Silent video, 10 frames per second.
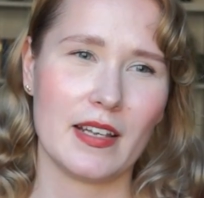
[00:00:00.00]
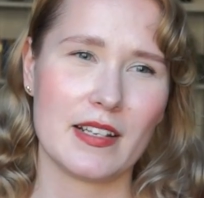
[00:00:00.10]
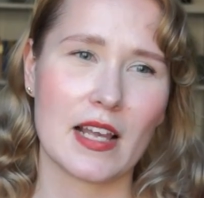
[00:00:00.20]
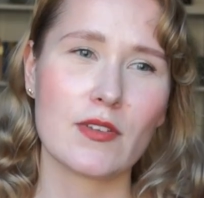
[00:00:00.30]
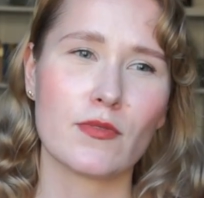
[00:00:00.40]
It
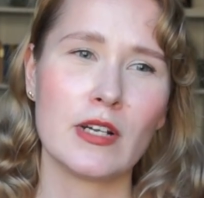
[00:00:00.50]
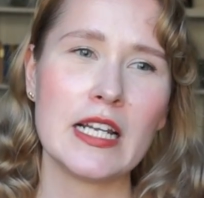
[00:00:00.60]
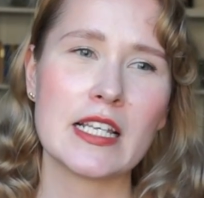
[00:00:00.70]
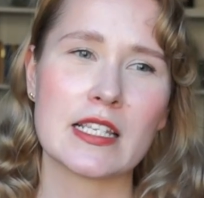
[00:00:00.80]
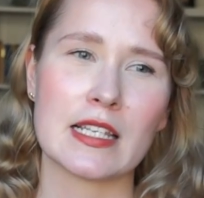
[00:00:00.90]
sounds
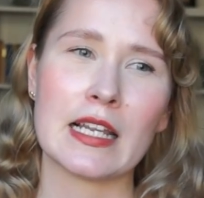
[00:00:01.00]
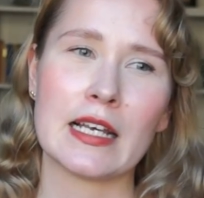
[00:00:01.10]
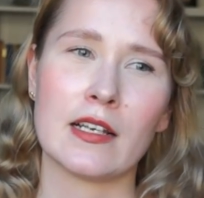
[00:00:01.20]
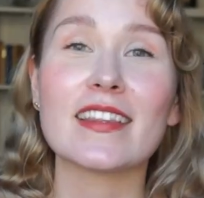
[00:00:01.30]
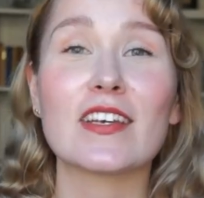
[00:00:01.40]
really
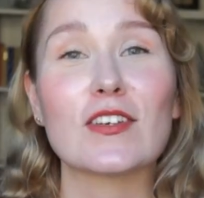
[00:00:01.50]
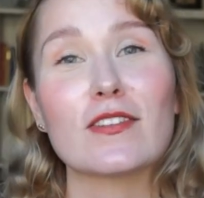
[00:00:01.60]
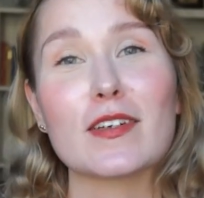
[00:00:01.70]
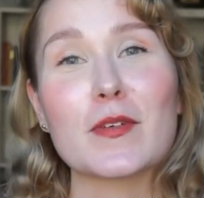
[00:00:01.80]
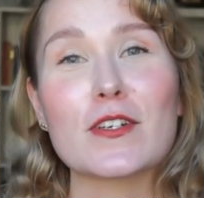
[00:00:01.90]
silly. Thank you
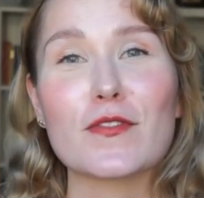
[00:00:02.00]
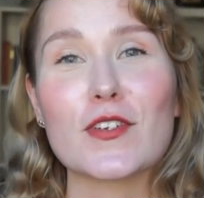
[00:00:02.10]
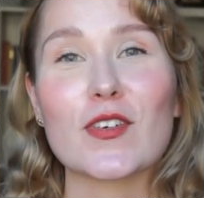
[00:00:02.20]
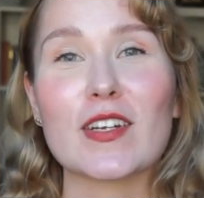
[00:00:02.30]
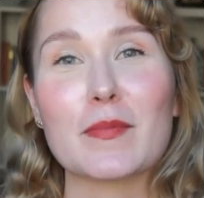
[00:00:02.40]
very much for
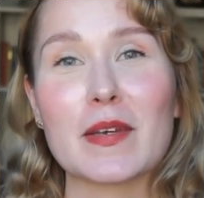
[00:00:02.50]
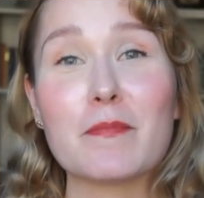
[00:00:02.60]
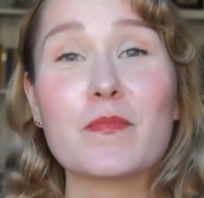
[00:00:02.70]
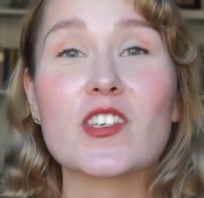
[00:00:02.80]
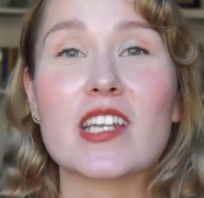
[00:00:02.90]
joining
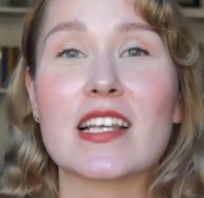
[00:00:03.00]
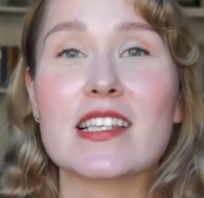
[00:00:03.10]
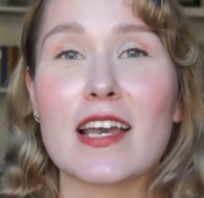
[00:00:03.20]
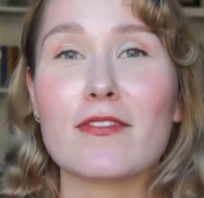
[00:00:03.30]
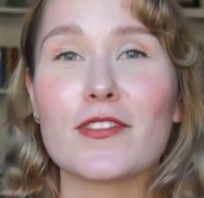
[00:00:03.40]
me. Stay
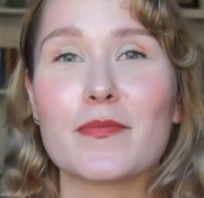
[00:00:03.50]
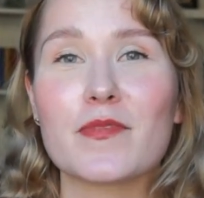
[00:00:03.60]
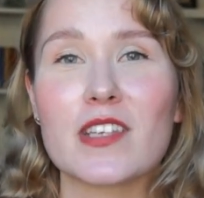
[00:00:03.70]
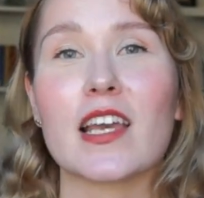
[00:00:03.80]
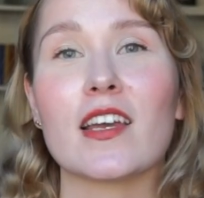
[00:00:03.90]
safe,
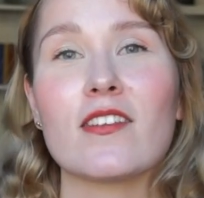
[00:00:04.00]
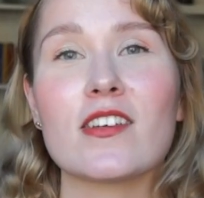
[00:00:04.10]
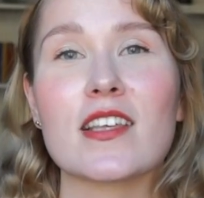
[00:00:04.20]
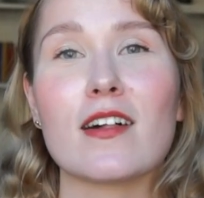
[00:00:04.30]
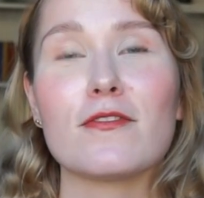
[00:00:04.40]
take care of
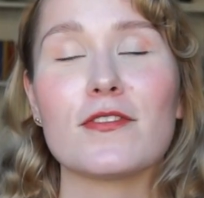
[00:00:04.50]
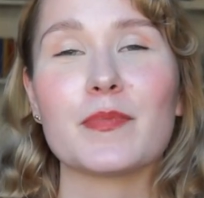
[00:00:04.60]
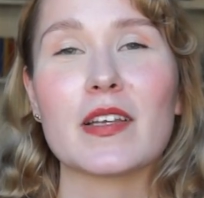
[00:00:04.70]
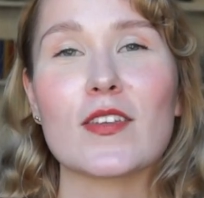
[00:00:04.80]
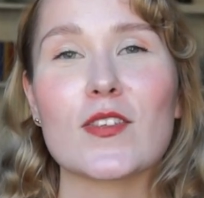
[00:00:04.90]
yourself
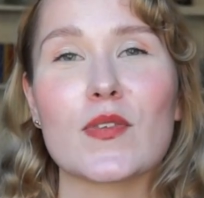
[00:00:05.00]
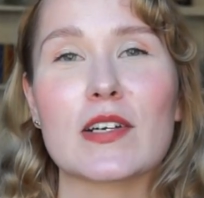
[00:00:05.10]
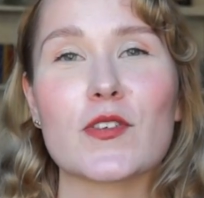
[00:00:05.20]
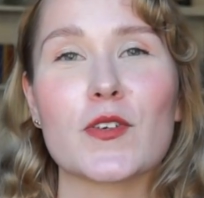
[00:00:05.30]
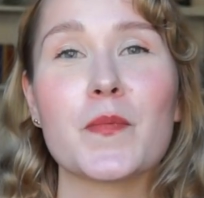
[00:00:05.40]
and those
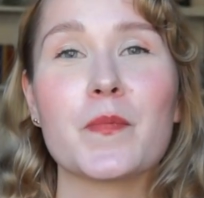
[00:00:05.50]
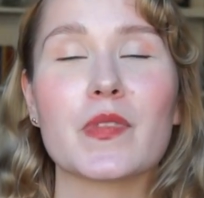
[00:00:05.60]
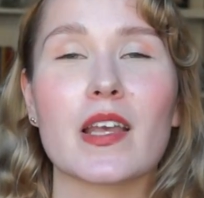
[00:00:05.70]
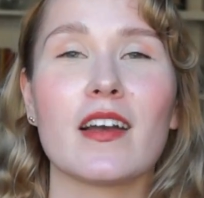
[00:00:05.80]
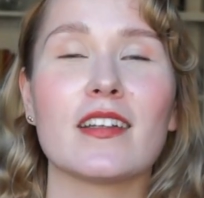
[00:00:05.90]
around you,
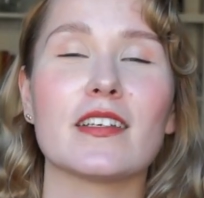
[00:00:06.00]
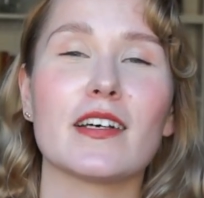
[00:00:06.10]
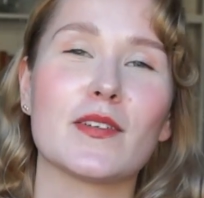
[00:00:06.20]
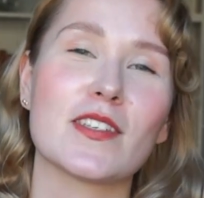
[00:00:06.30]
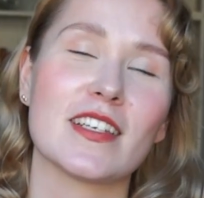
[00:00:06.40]
and I
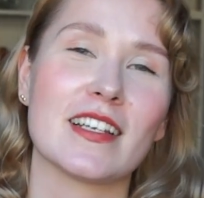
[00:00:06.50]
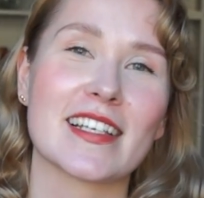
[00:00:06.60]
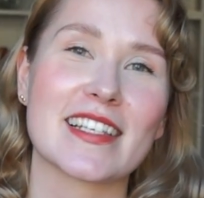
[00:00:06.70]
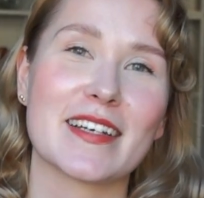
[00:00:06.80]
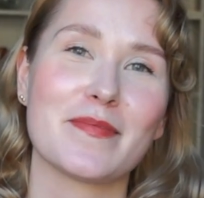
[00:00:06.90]
will see you
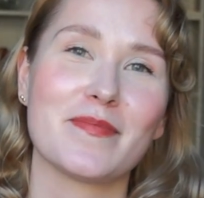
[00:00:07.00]
next